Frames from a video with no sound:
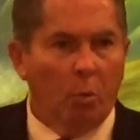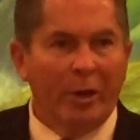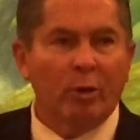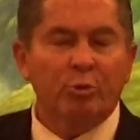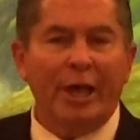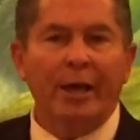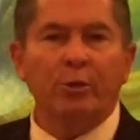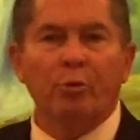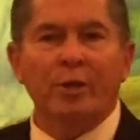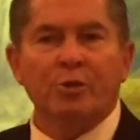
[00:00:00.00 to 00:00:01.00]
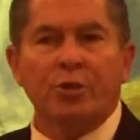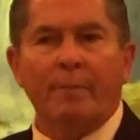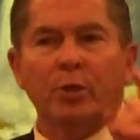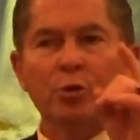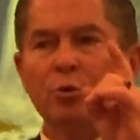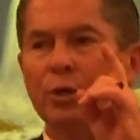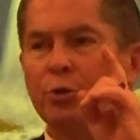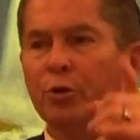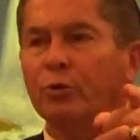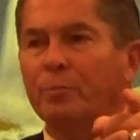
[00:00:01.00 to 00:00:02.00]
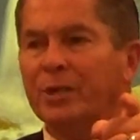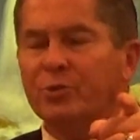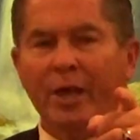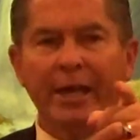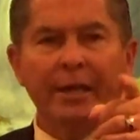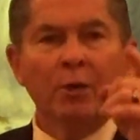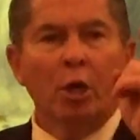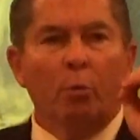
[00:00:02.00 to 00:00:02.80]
We don't tell you there's something you can do to be saved.